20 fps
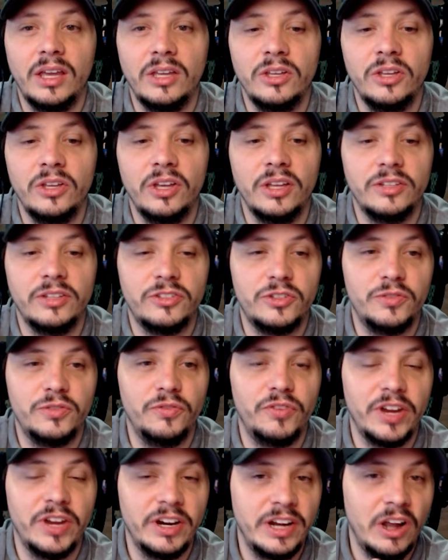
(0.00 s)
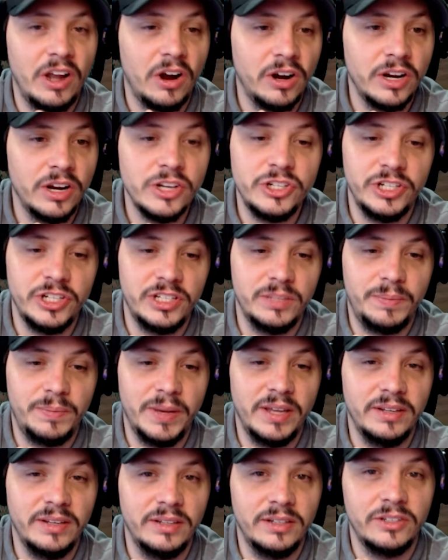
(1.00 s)
It's very RNG
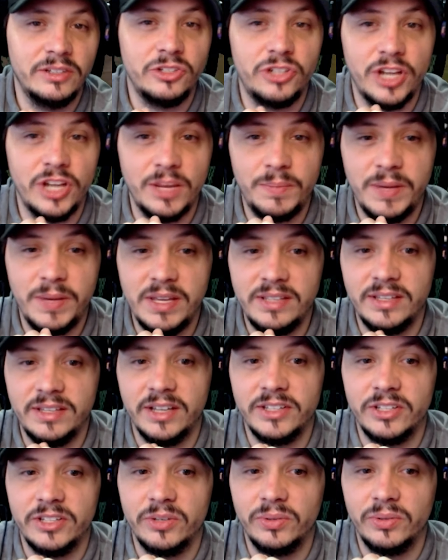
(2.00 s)
dependent. JP does it